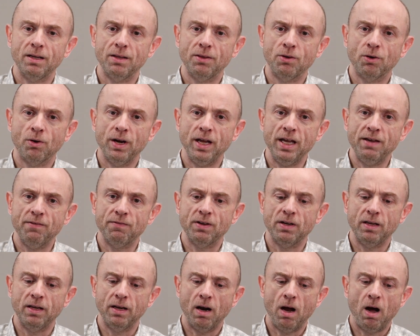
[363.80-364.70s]

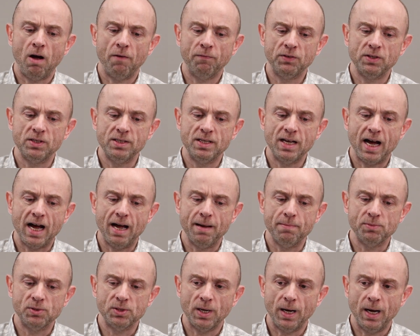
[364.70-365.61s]
and
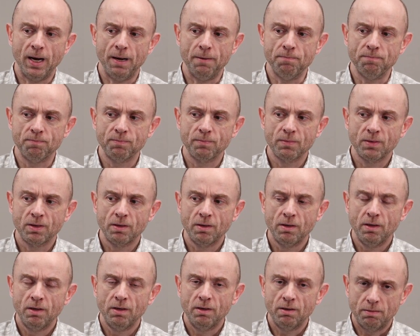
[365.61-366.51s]
oftentimes
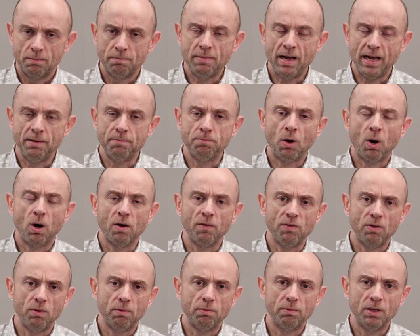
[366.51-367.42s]
made part
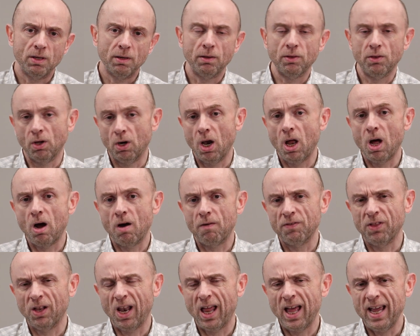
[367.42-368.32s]
of the law
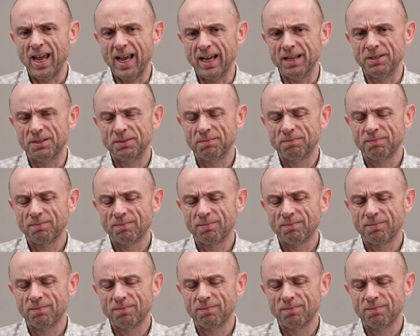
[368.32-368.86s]
of the land.